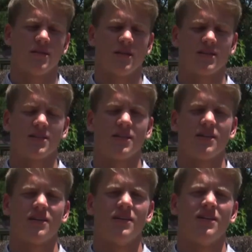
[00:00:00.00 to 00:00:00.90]
Yes,
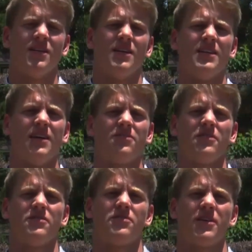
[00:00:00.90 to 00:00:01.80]
sir.
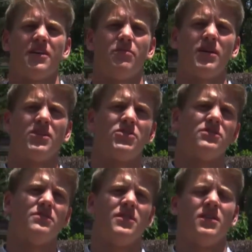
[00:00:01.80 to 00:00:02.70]
Definitely Fran Blanchard.
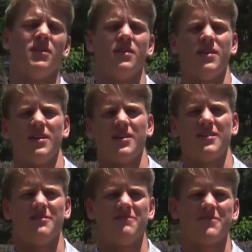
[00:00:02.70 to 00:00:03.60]

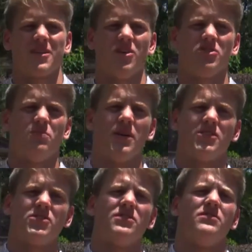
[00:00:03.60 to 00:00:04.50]
Coach
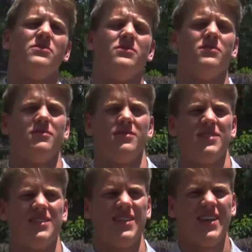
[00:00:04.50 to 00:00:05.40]
Blanchard,
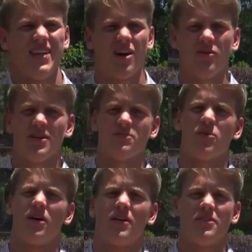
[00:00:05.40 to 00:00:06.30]
he always
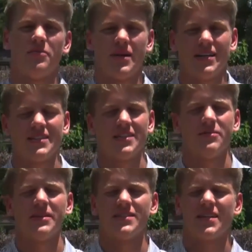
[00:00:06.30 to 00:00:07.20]
brought out the best in
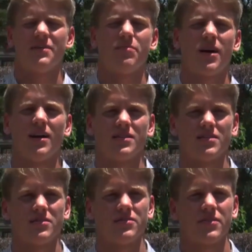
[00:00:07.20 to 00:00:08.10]
me and stayed
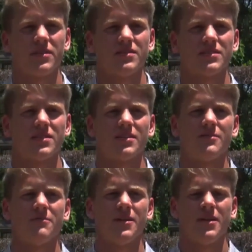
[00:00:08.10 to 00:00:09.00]
positive, because
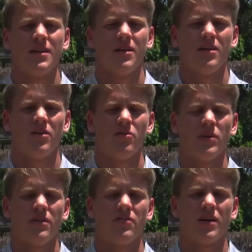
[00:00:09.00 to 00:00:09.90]

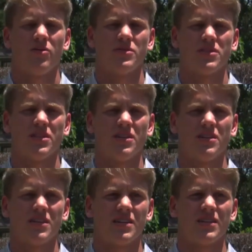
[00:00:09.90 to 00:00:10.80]
whenever I was
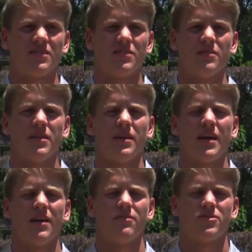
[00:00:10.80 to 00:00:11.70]
young and didn't
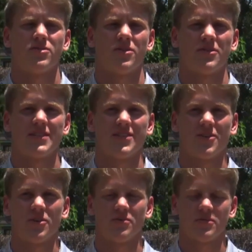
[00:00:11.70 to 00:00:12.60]
have the strongest
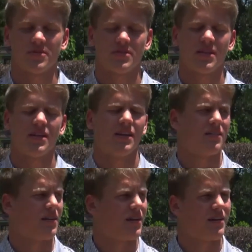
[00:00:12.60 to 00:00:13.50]
arm
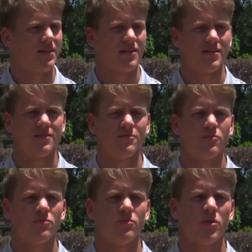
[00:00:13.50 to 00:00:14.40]
and
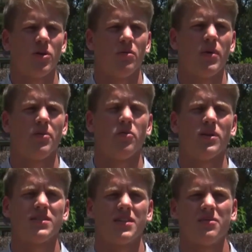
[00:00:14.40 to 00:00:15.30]
maybe
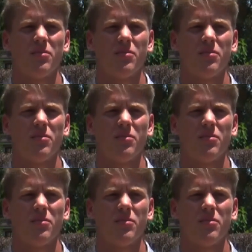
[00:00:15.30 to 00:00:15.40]
wasn't the